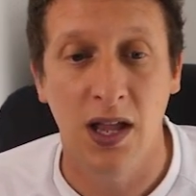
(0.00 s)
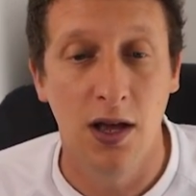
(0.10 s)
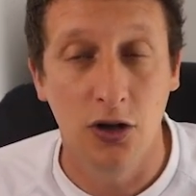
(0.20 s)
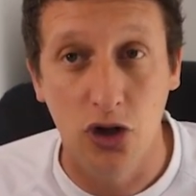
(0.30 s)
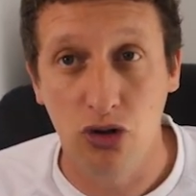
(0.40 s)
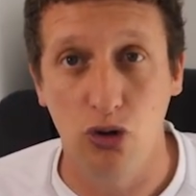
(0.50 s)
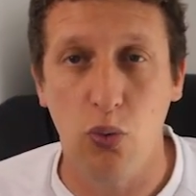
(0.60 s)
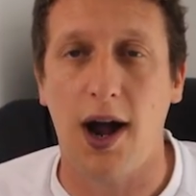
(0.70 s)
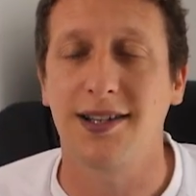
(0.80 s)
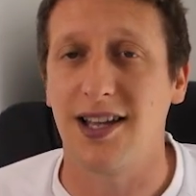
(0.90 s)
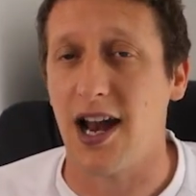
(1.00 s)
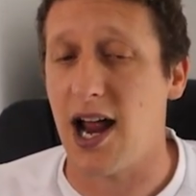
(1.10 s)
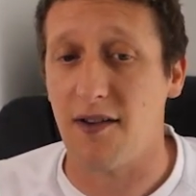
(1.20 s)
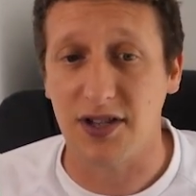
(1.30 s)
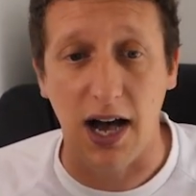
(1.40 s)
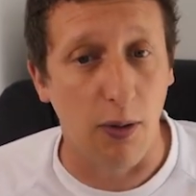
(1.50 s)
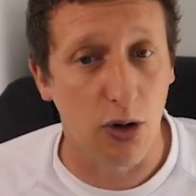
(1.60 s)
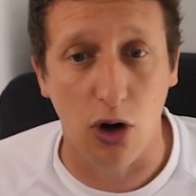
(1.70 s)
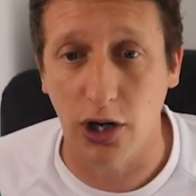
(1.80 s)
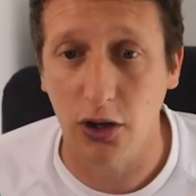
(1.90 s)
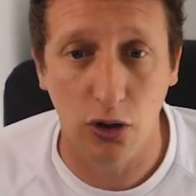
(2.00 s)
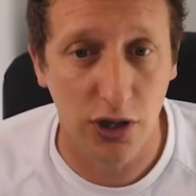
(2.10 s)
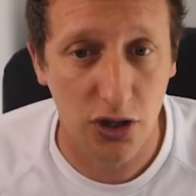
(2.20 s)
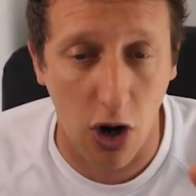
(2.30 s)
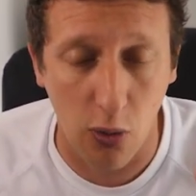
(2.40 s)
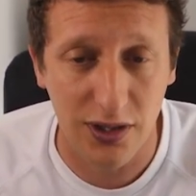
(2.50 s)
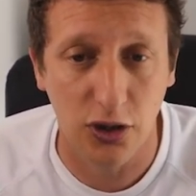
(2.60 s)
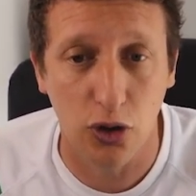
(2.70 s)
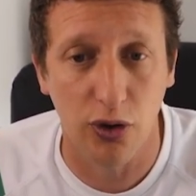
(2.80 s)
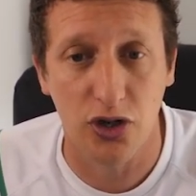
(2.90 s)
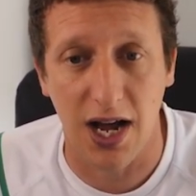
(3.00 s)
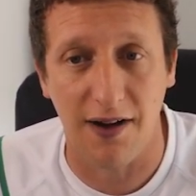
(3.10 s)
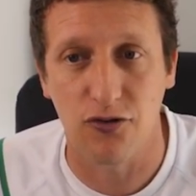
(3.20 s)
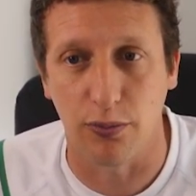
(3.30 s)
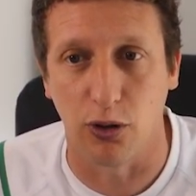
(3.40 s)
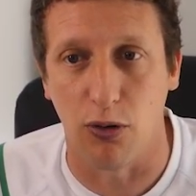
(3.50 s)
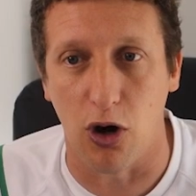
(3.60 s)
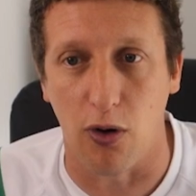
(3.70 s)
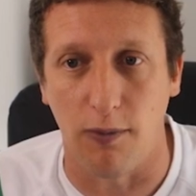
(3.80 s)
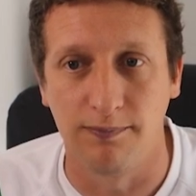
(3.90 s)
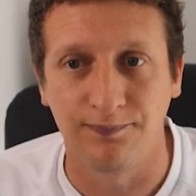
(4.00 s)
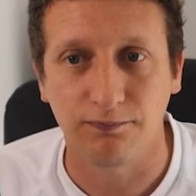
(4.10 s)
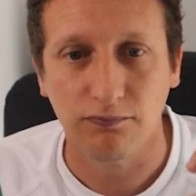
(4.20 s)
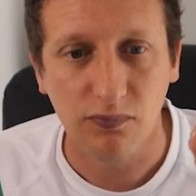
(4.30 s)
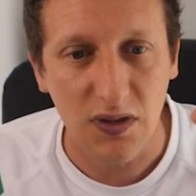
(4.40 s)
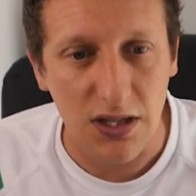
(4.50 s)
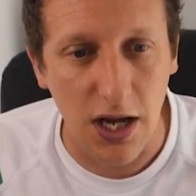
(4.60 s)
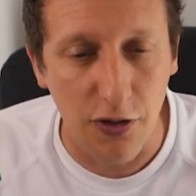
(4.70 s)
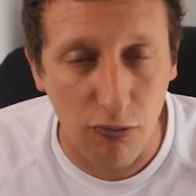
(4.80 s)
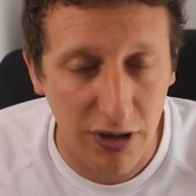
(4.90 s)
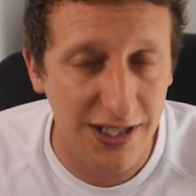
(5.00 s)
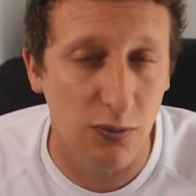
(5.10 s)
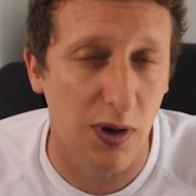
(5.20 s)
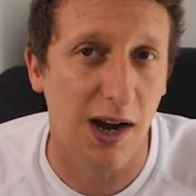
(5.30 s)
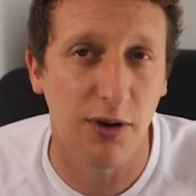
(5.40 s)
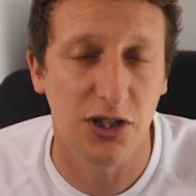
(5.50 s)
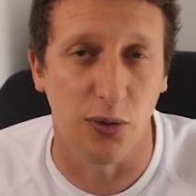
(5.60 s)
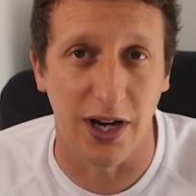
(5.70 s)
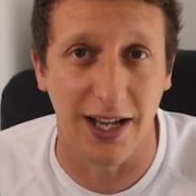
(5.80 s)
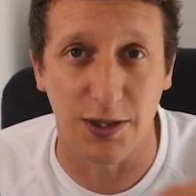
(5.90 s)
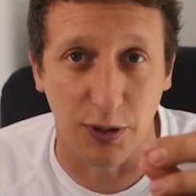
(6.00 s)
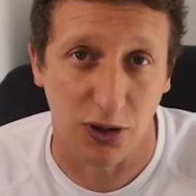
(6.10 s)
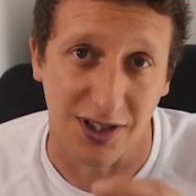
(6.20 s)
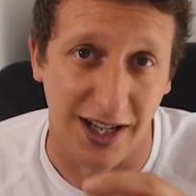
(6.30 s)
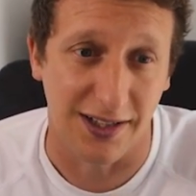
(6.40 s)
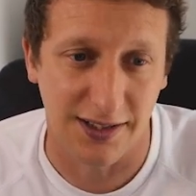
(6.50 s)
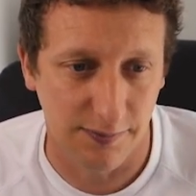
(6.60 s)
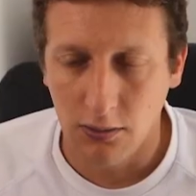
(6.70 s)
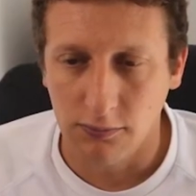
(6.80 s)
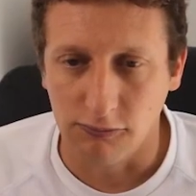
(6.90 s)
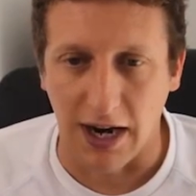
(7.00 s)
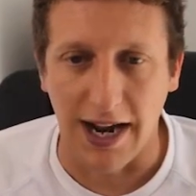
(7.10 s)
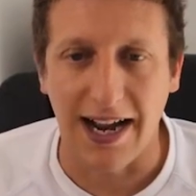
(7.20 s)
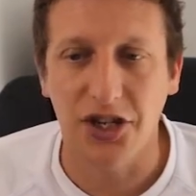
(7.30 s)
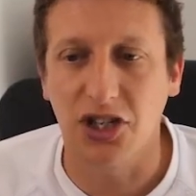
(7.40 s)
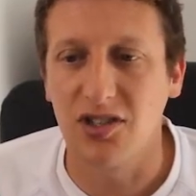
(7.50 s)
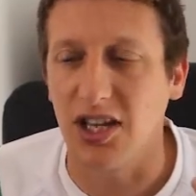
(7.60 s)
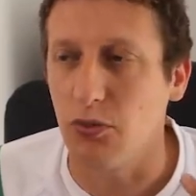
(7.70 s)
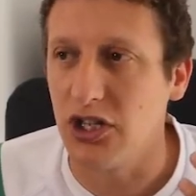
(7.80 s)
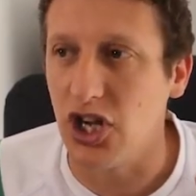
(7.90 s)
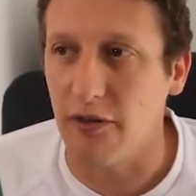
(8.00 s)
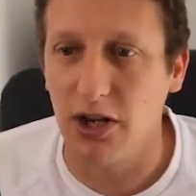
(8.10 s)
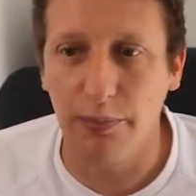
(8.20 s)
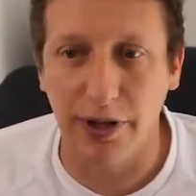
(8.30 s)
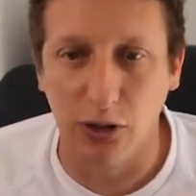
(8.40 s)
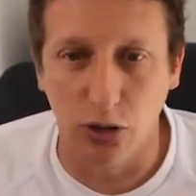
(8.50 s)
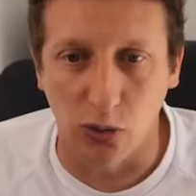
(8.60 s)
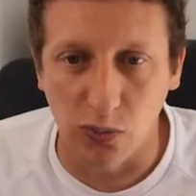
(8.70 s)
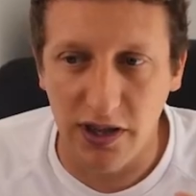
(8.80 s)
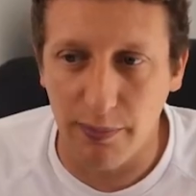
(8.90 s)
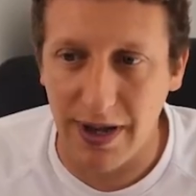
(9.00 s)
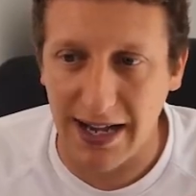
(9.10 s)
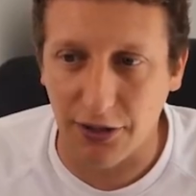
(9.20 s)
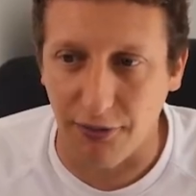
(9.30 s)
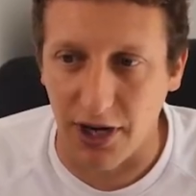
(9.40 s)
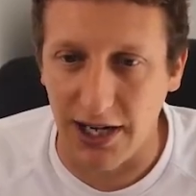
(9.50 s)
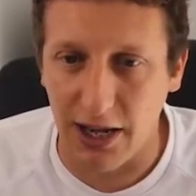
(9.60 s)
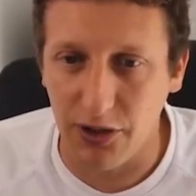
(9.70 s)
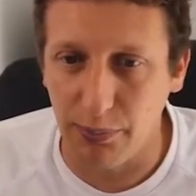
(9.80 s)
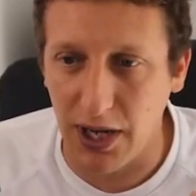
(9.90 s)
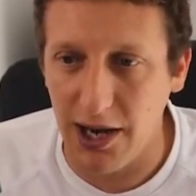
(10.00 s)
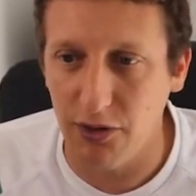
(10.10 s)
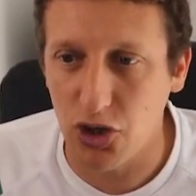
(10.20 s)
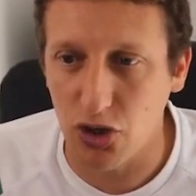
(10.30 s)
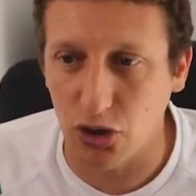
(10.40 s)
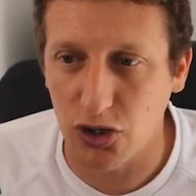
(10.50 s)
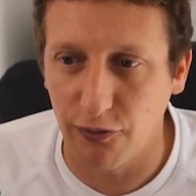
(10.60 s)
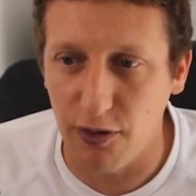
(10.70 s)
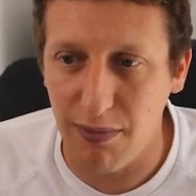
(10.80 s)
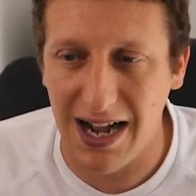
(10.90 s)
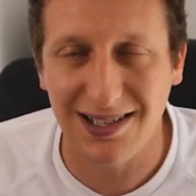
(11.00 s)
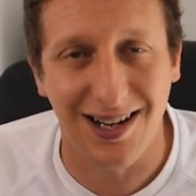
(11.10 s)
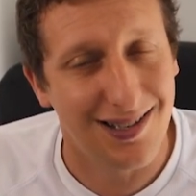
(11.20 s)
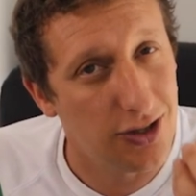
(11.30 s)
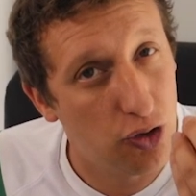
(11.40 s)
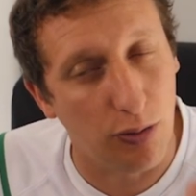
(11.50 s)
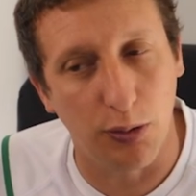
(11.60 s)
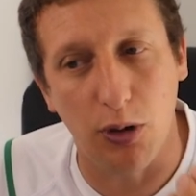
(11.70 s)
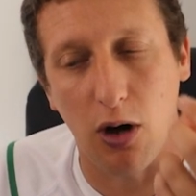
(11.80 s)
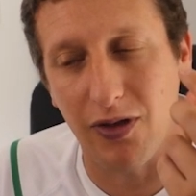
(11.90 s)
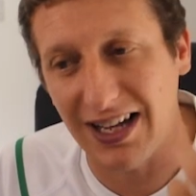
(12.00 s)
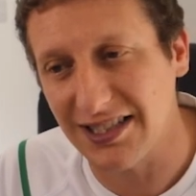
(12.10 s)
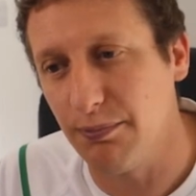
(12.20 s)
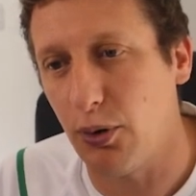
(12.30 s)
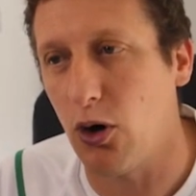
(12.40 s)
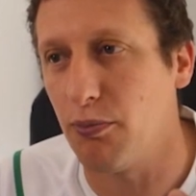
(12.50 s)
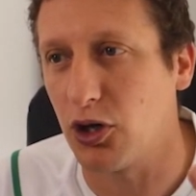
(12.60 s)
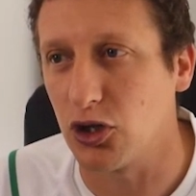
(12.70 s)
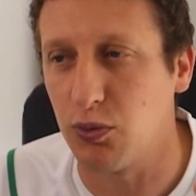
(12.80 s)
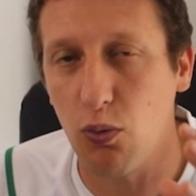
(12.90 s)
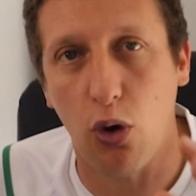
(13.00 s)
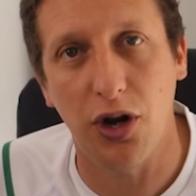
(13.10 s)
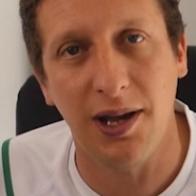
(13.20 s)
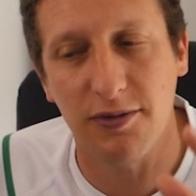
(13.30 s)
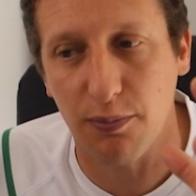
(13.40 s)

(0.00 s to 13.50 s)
your two wide centre-halves, I would always encourage to have dribble more on. And the reason why we're doing it is because of this. Right, as you can see, we generally build up with a back three. Now, the player instruction for Martinez is dribble more. And that's important because we want him to